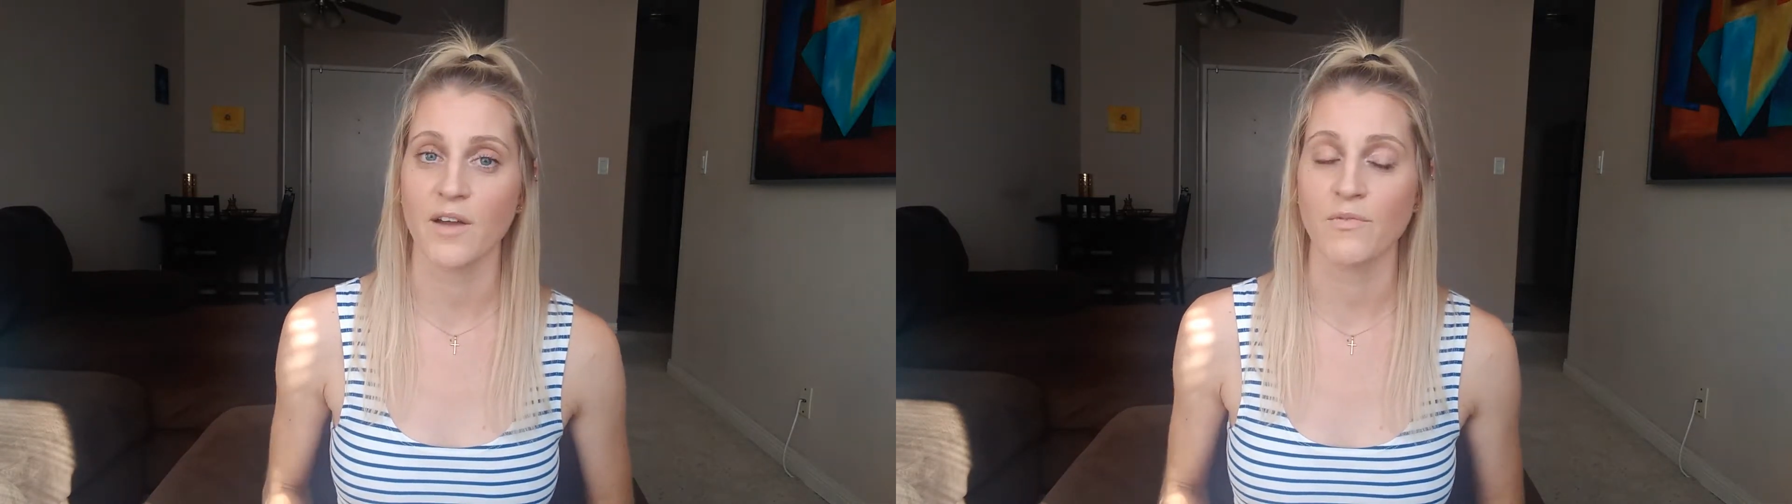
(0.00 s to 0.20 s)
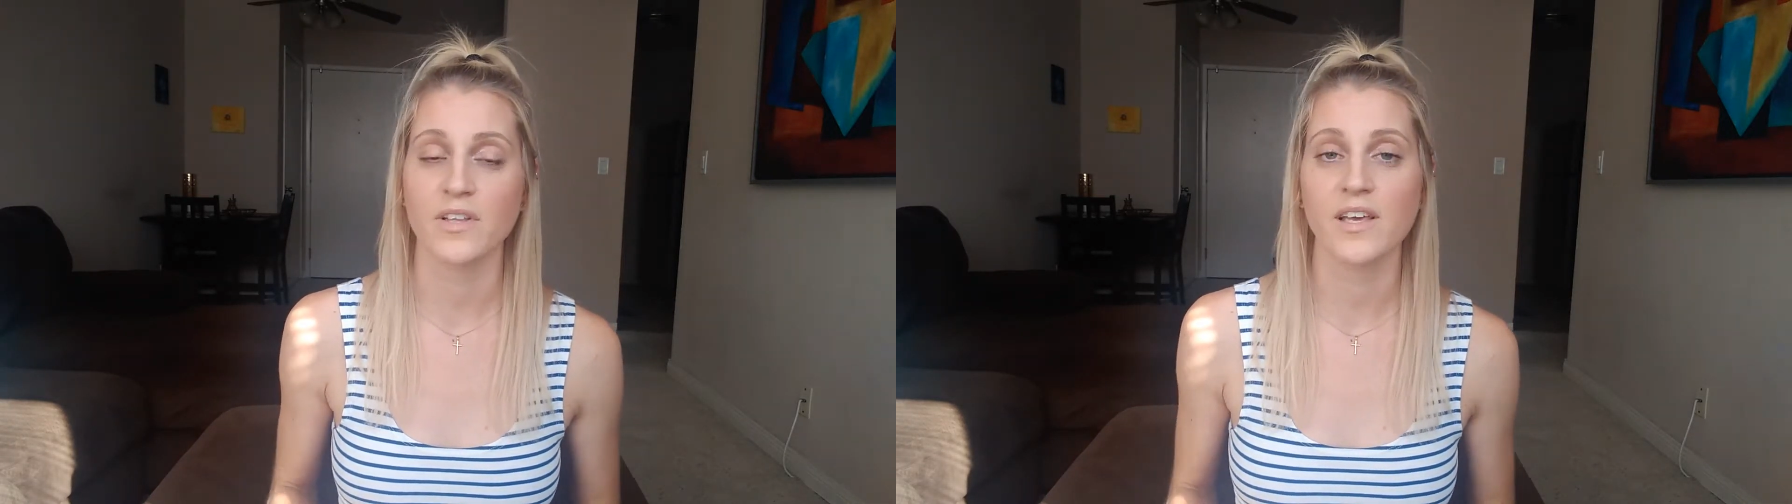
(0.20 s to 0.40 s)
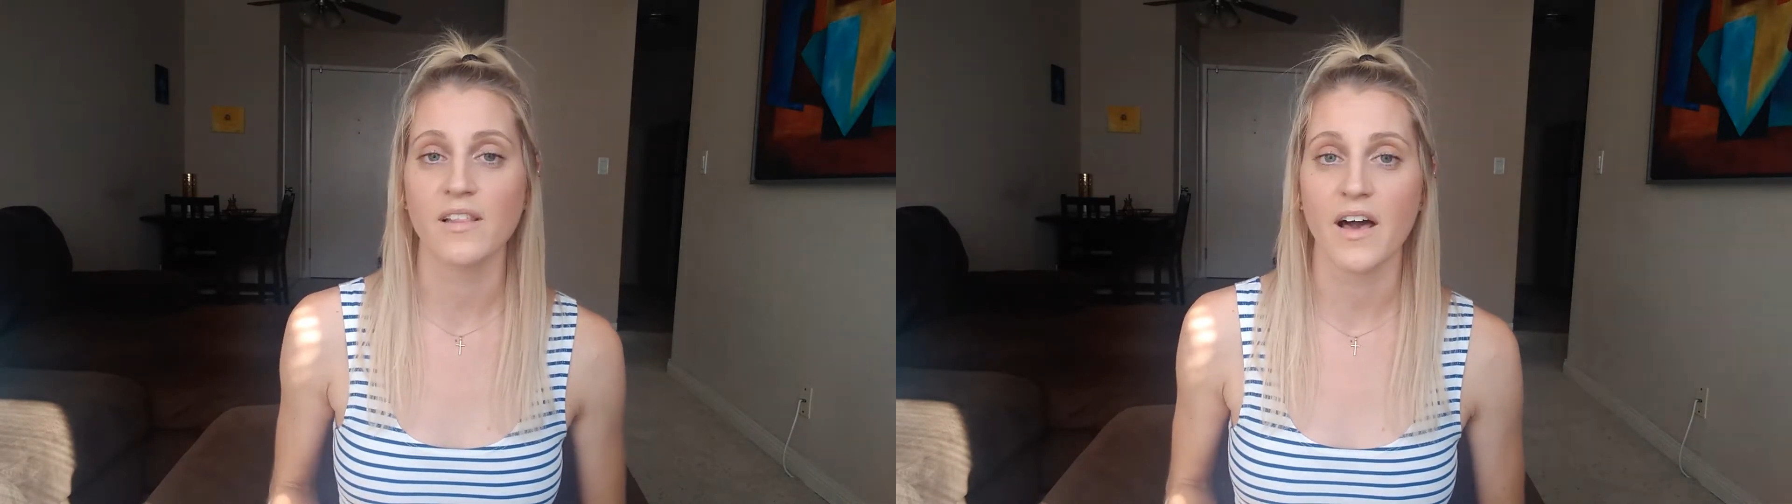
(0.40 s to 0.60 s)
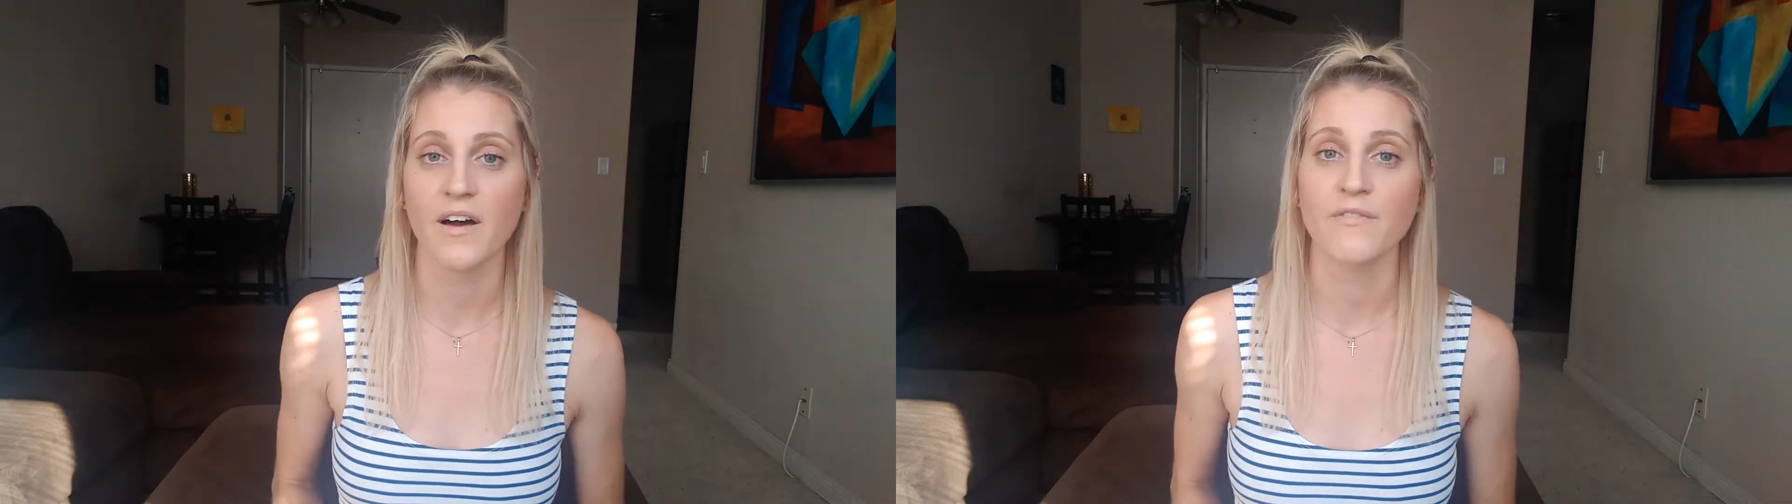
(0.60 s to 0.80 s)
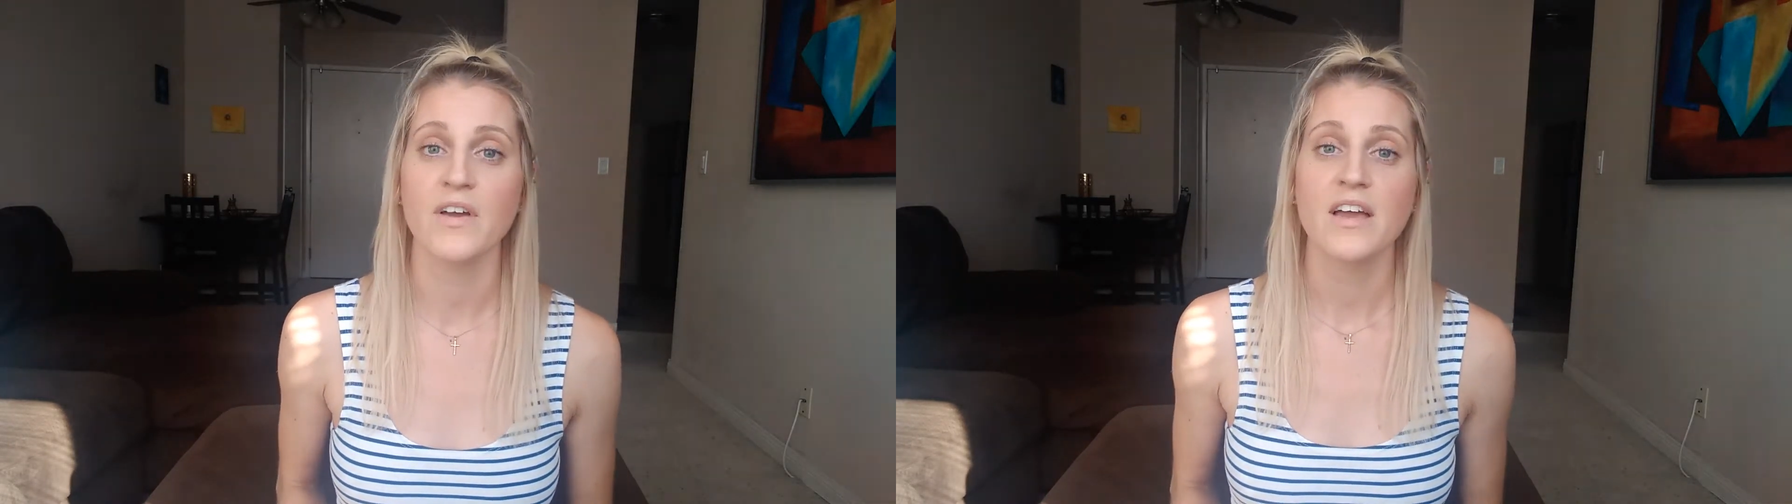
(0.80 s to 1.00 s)
I really
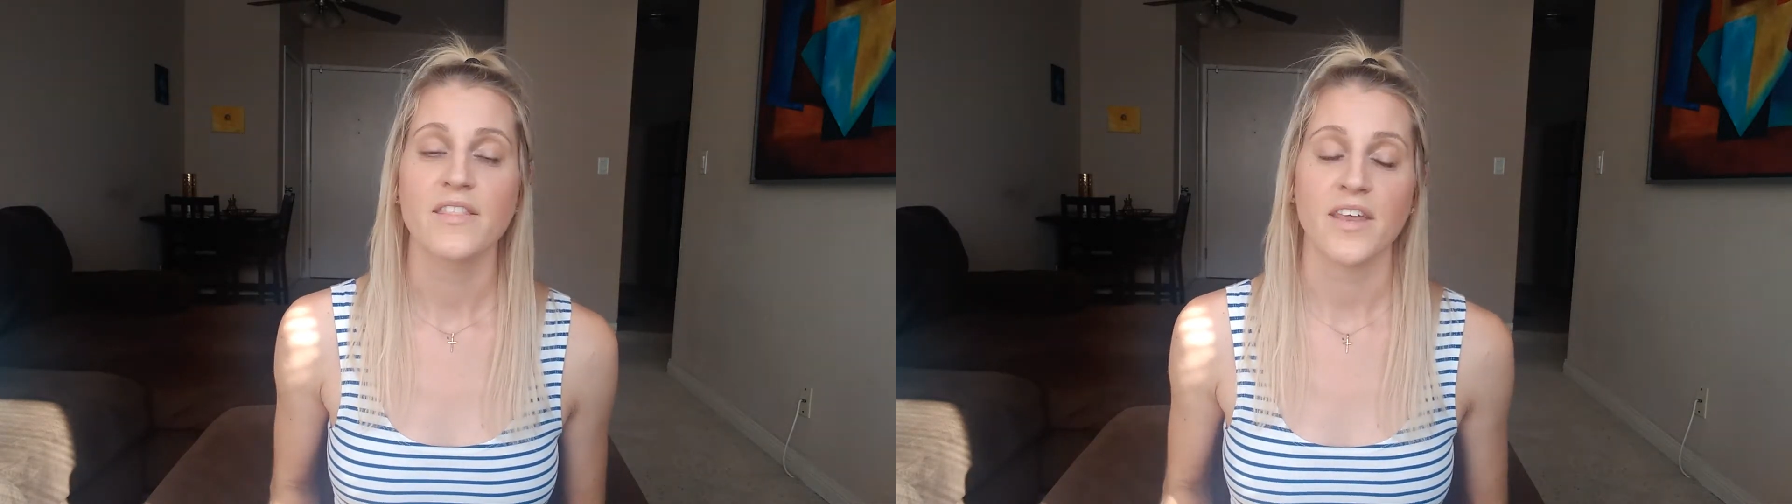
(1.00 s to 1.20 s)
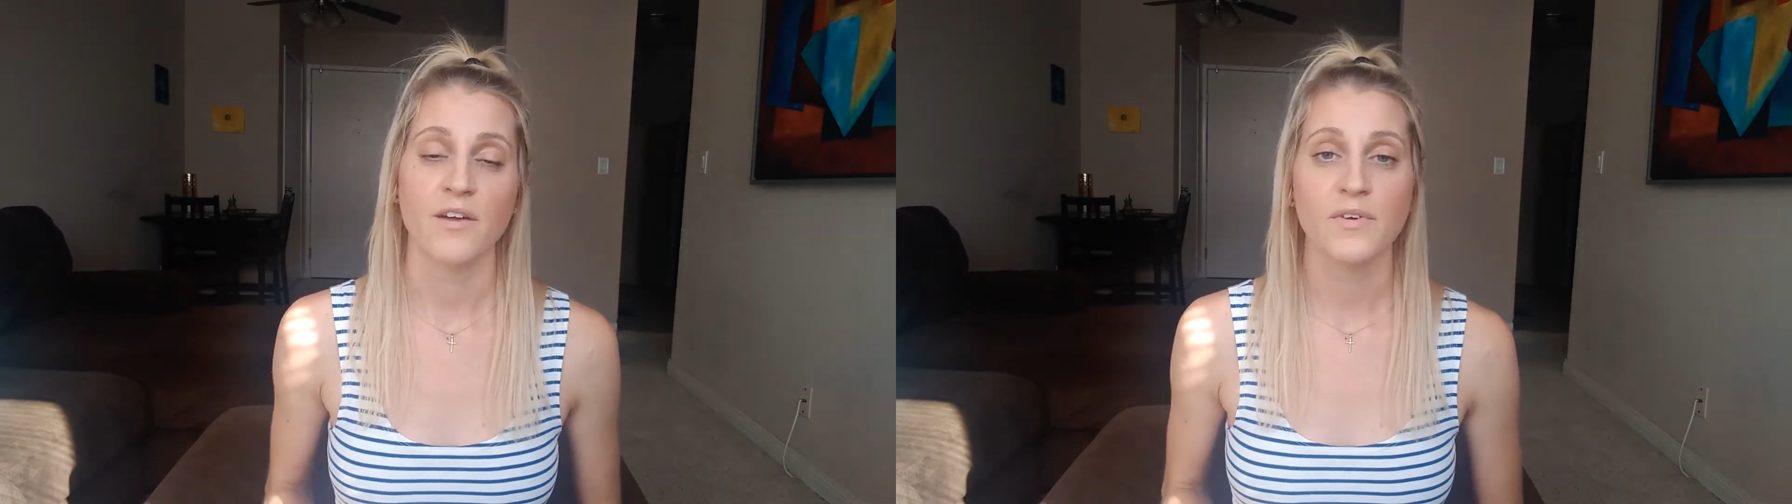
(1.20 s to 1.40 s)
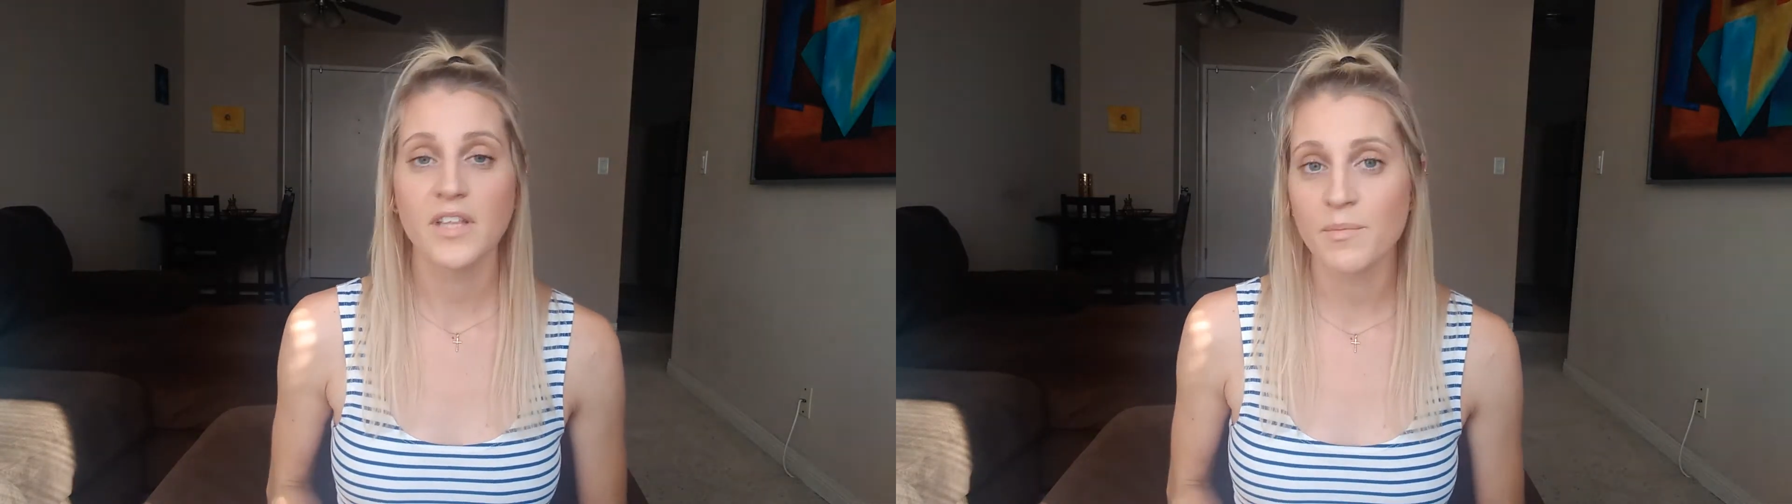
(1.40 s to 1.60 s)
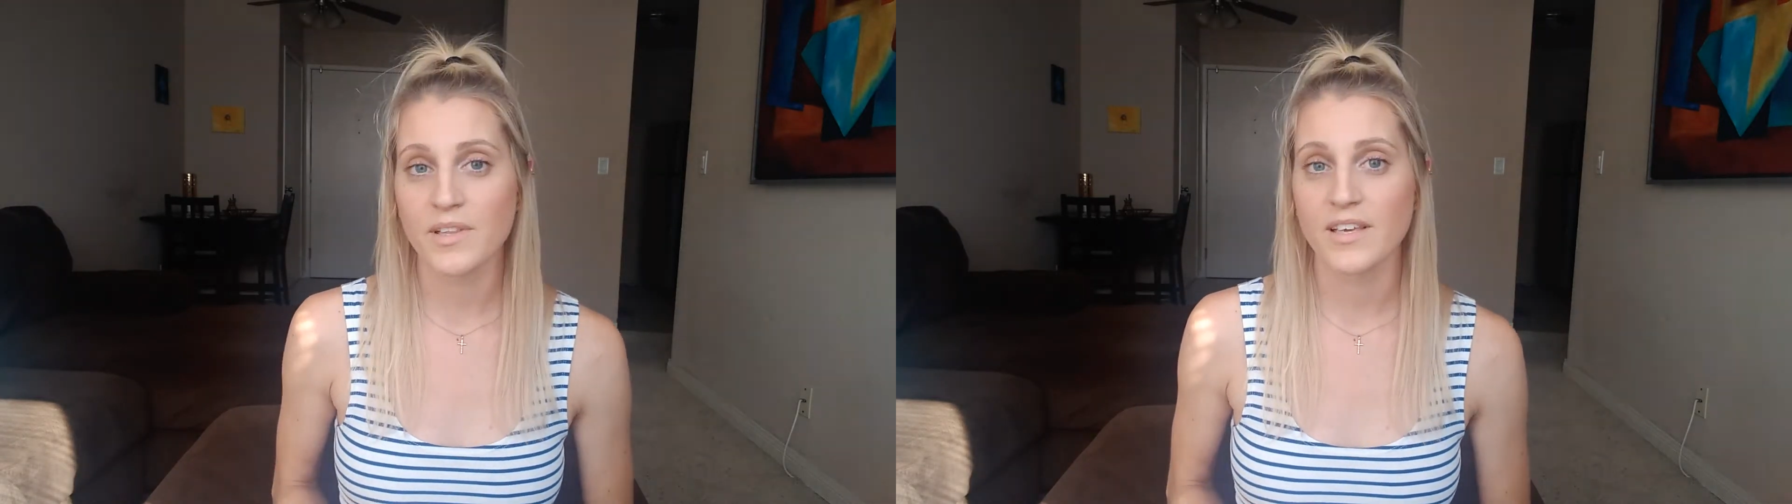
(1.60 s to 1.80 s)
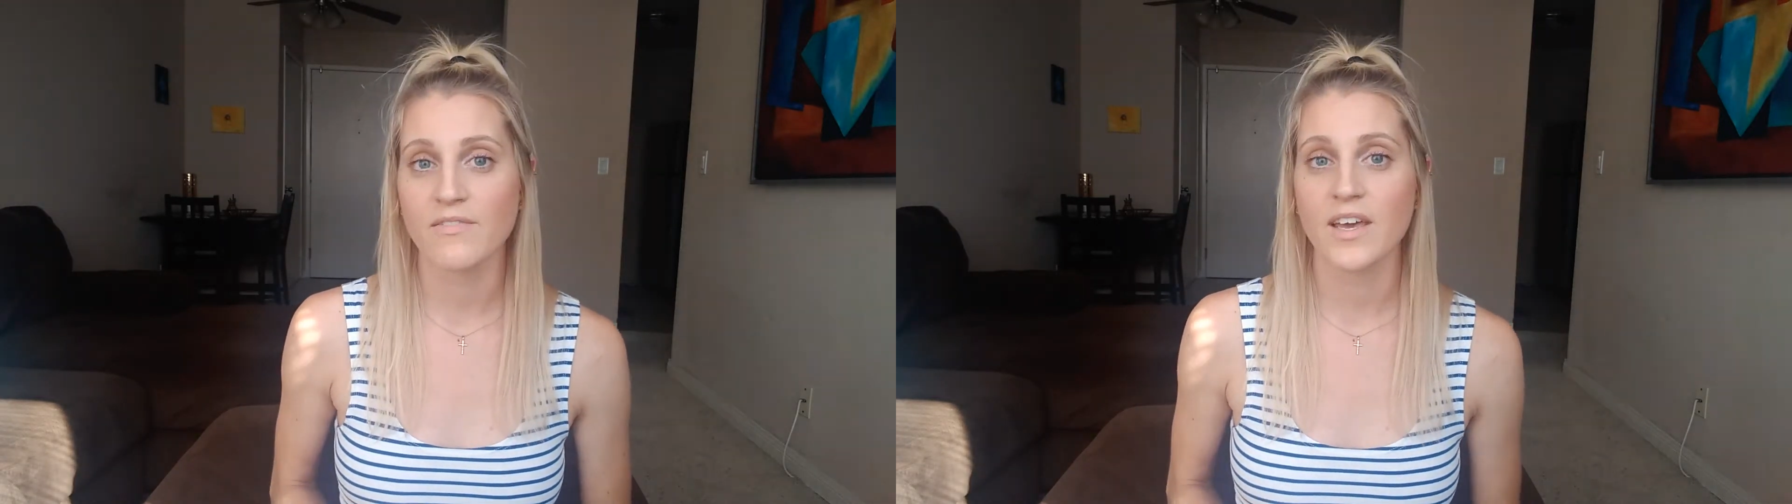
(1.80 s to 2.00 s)
love, that I really believe